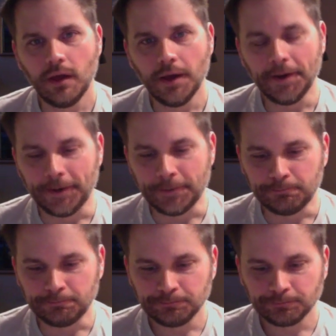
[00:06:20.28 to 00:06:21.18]

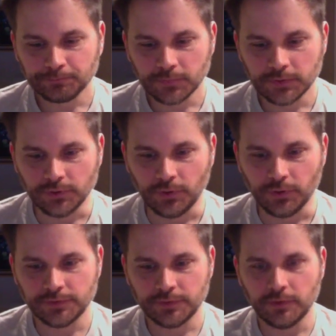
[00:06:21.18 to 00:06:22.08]
Um, so
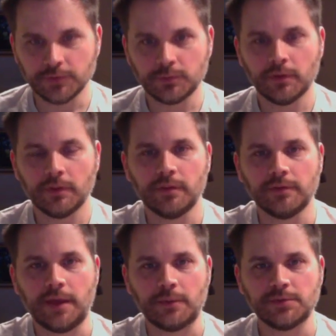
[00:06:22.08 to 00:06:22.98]
those those were
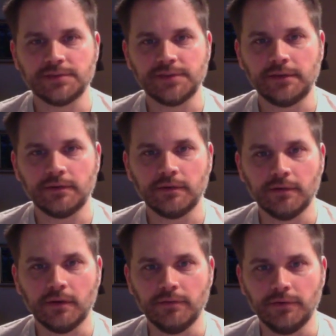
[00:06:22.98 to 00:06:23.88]
that was the center
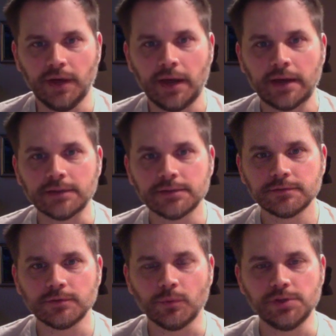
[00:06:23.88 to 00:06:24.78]
of, of their diets.
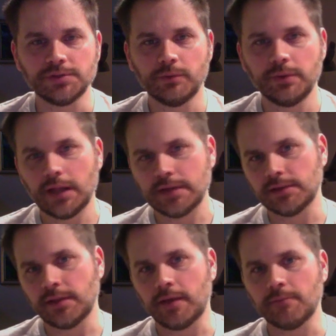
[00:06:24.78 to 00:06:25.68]
So when you start
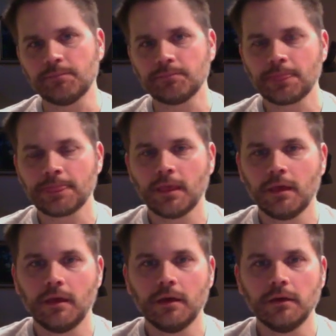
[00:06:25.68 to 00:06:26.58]
realizing that,
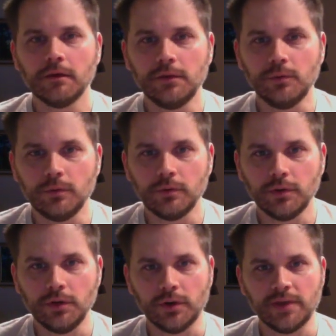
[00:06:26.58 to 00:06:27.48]
you
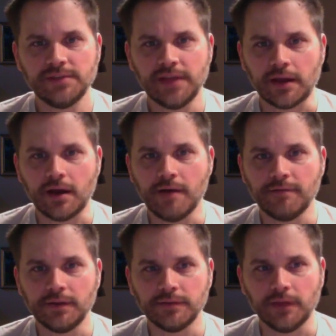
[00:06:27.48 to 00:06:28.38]
you know gives you that
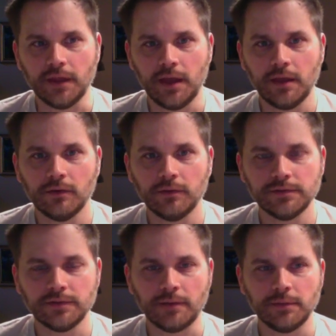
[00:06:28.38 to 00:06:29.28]
confidence that hey you know
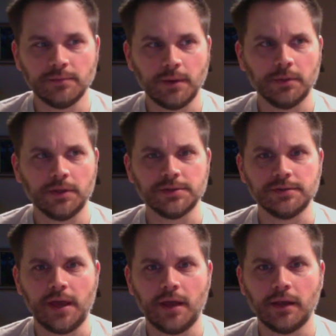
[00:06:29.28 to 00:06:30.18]
these these populations
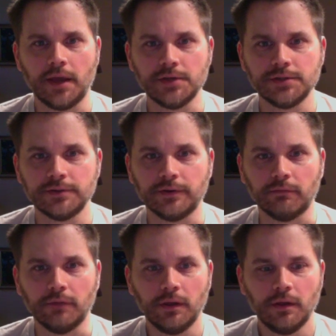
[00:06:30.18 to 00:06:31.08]
yeah like Asians are,
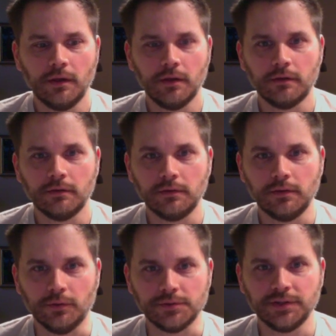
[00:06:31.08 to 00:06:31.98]
you
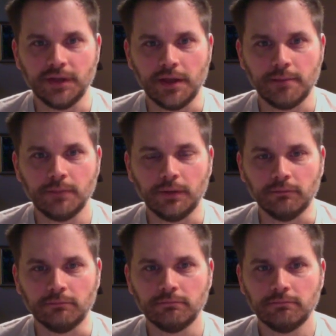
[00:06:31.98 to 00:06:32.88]
know slim and
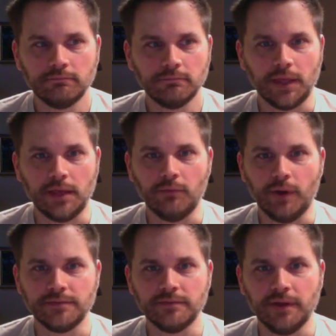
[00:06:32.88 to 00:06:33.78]
they eat
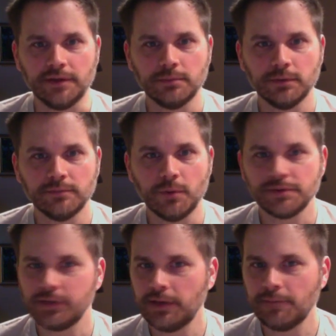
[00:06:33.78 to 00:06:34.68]
rice and vegetables
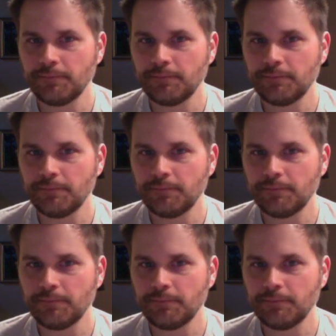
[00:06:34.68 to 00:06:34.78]
mostly,